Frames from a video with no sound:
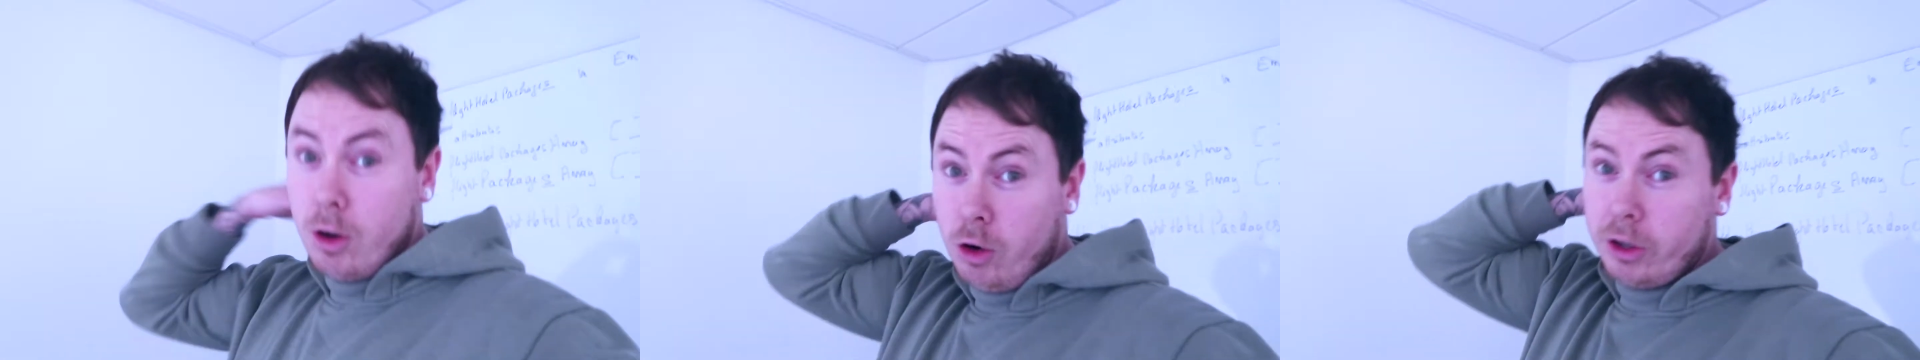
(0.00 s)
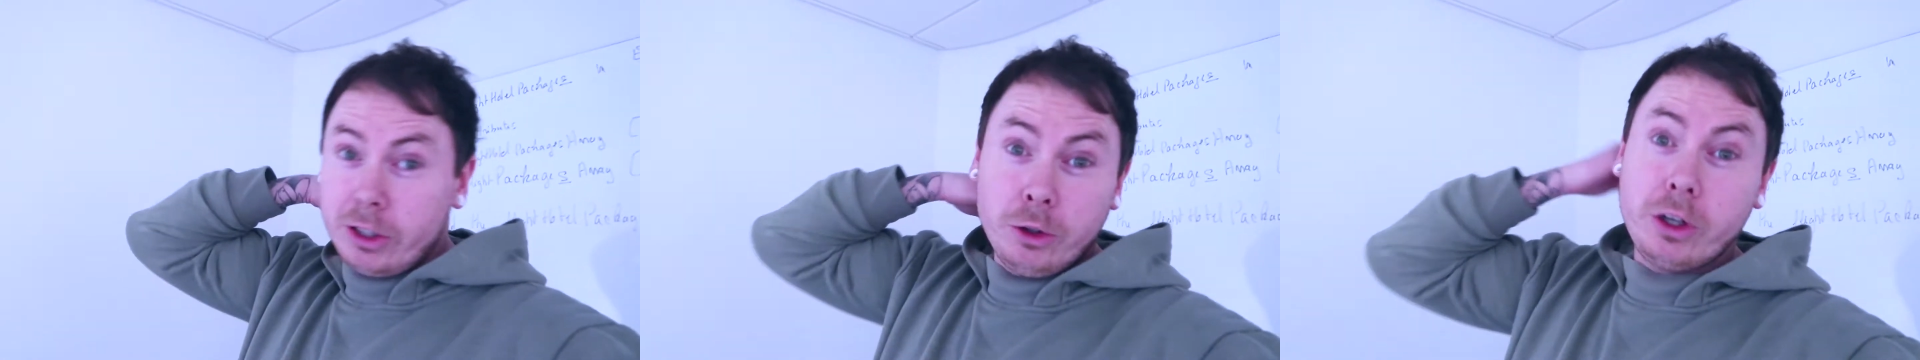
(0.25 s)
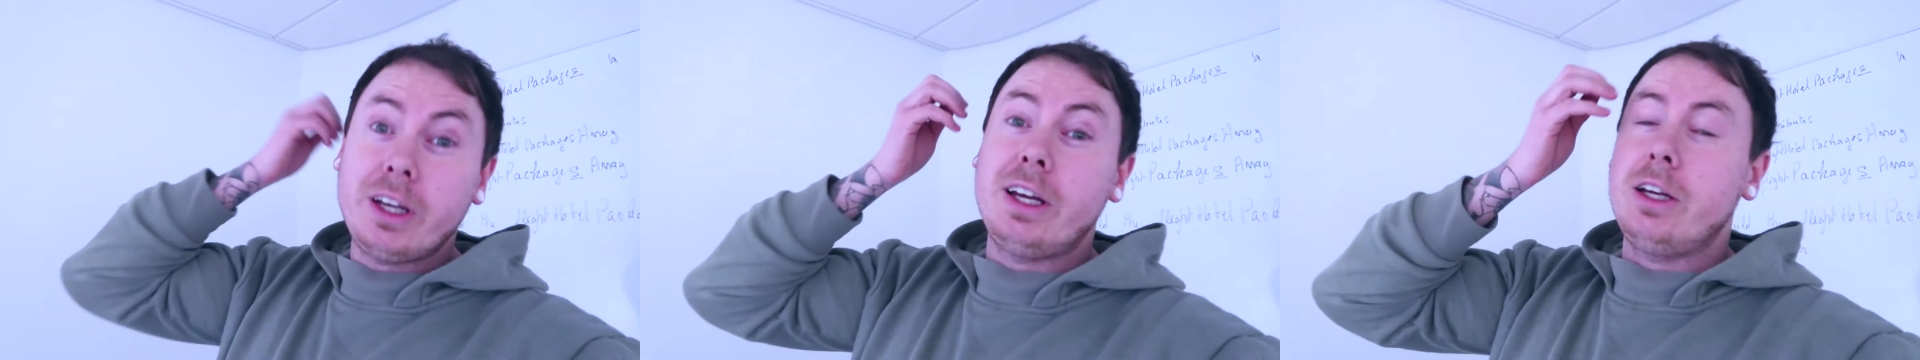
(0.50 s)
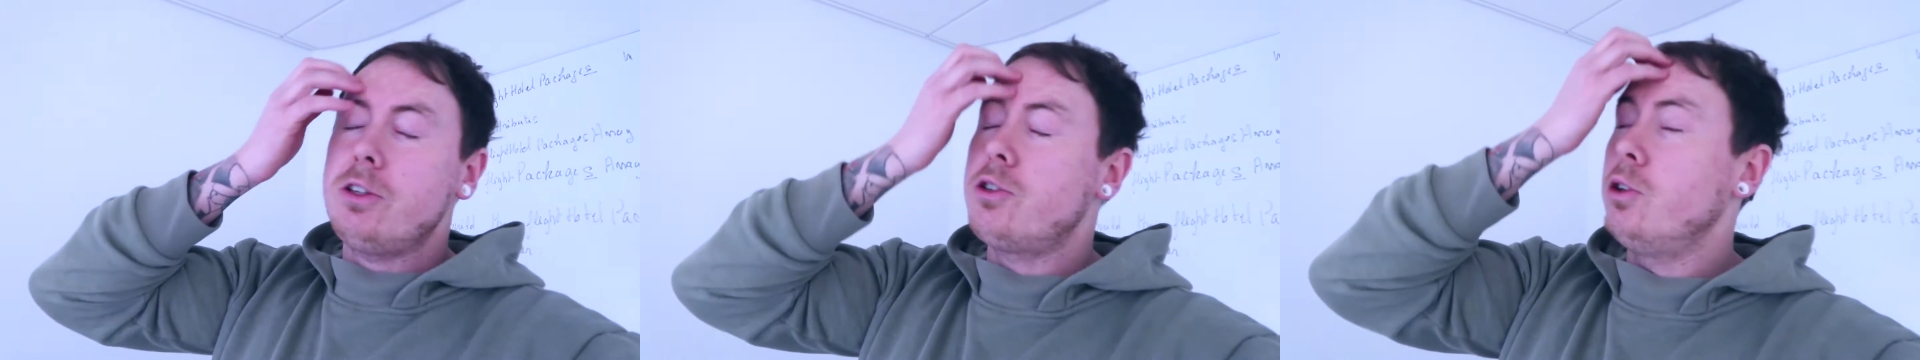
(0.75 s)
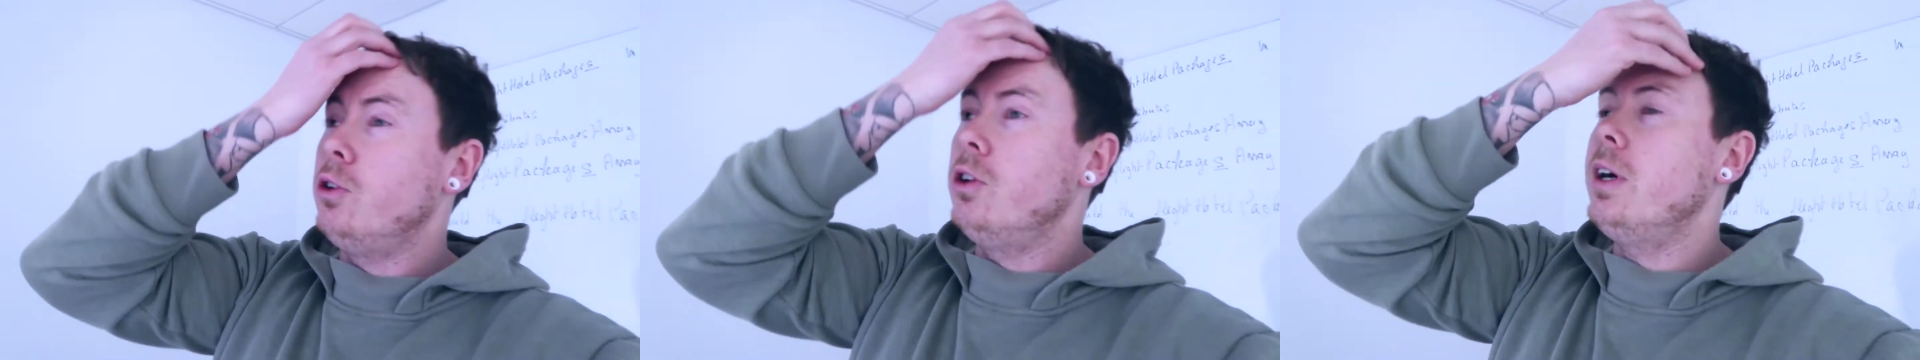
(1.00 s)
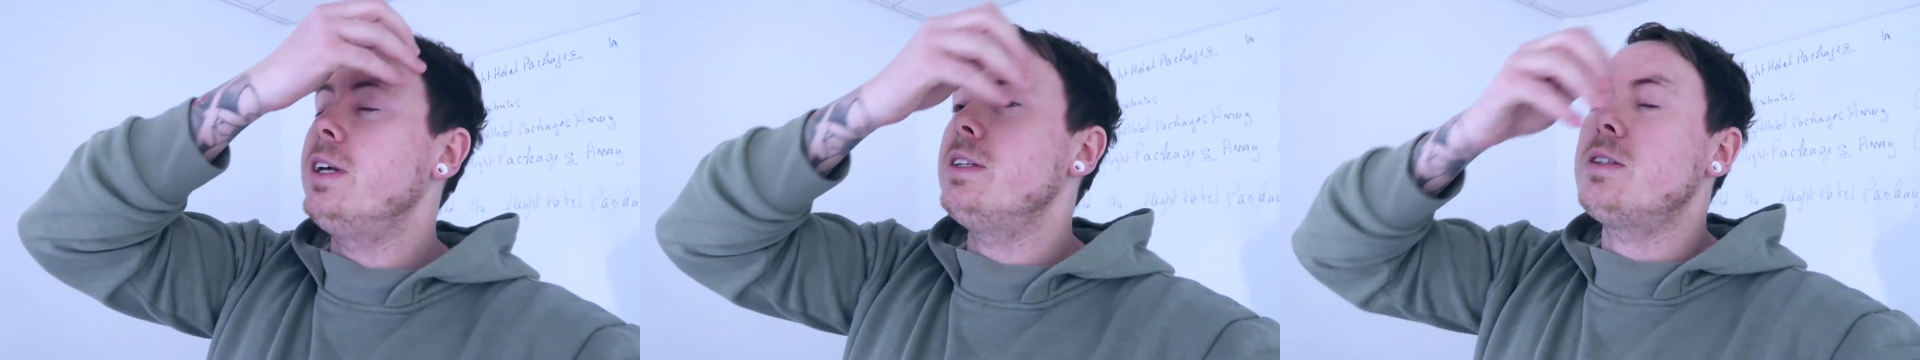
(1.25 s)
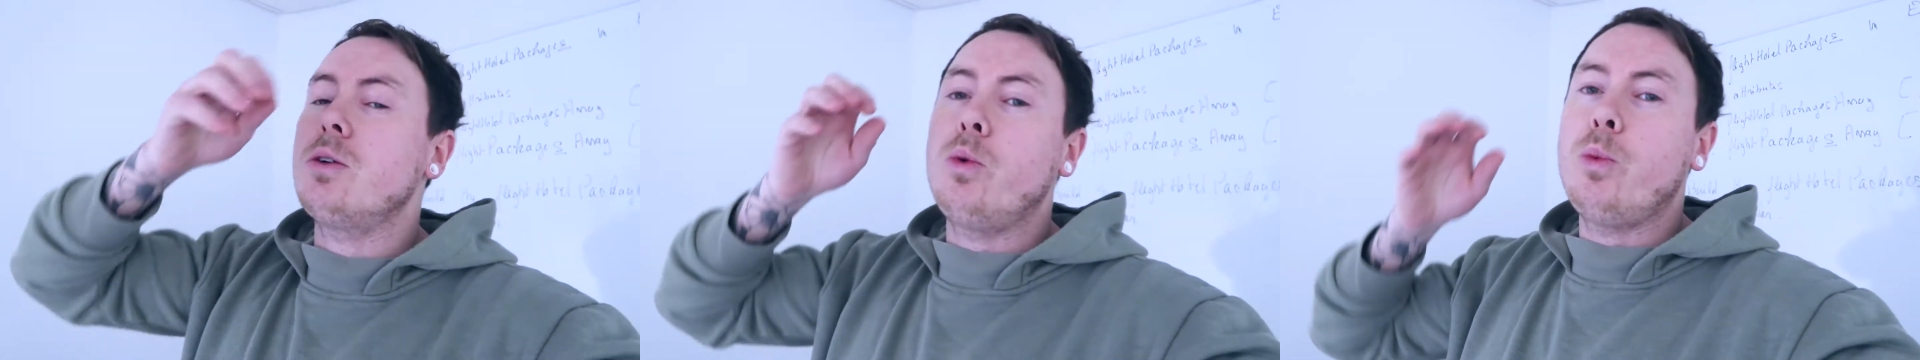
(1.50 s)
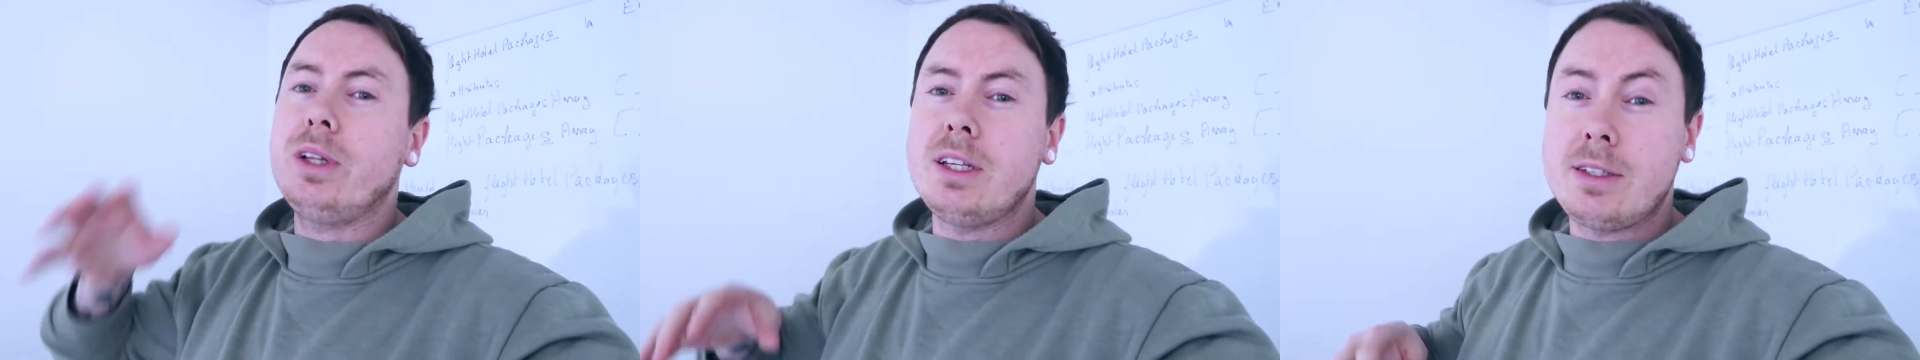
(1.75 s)
Okay, so it's
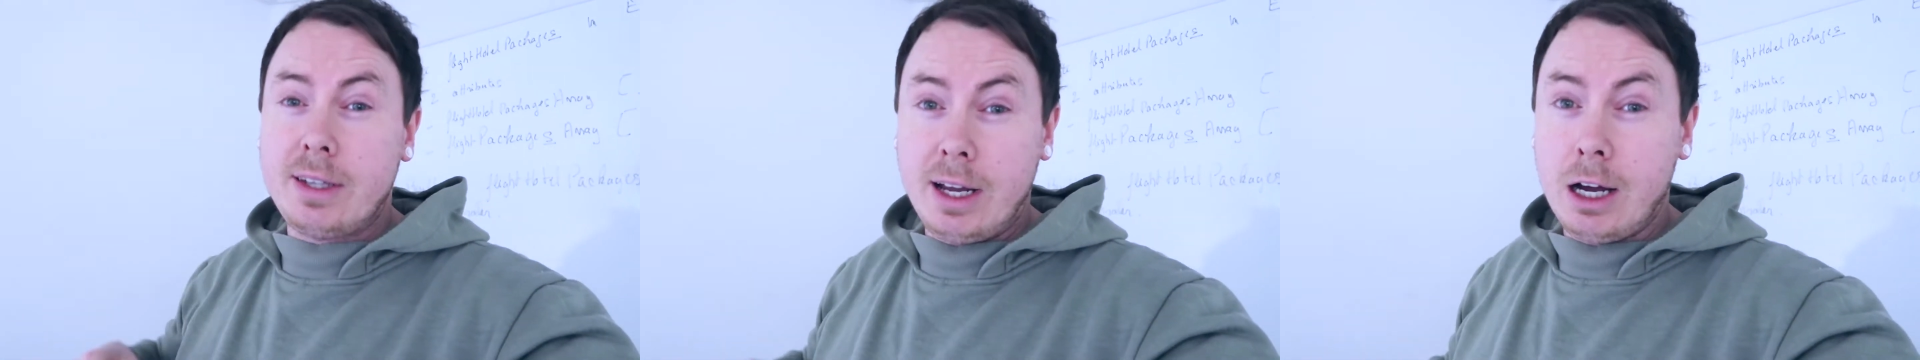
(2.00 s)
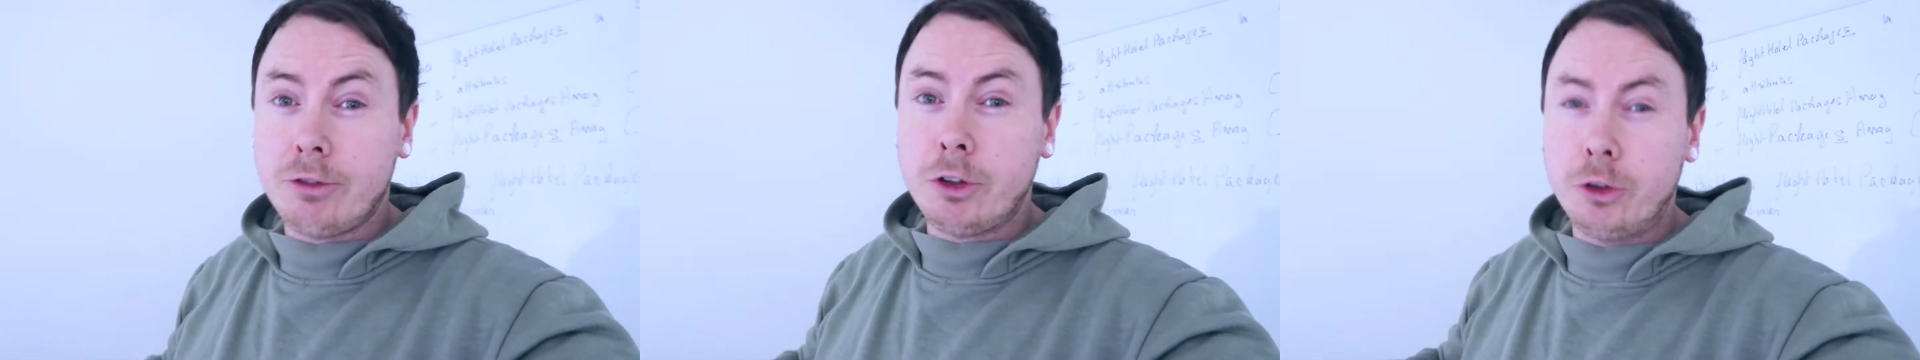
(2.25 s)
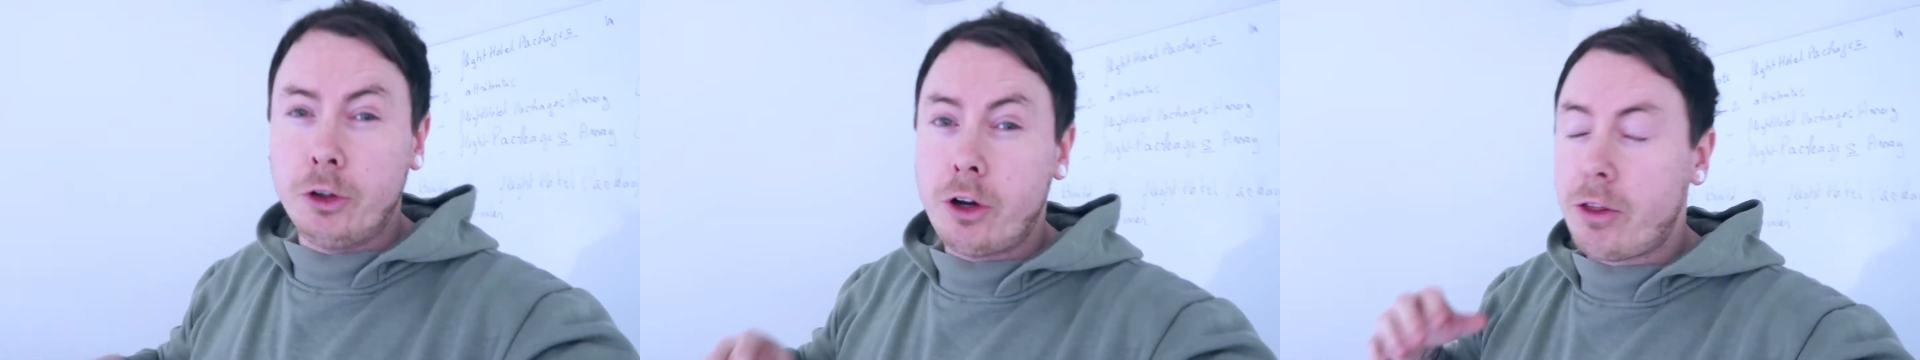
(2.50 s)
Wednesday afternoon.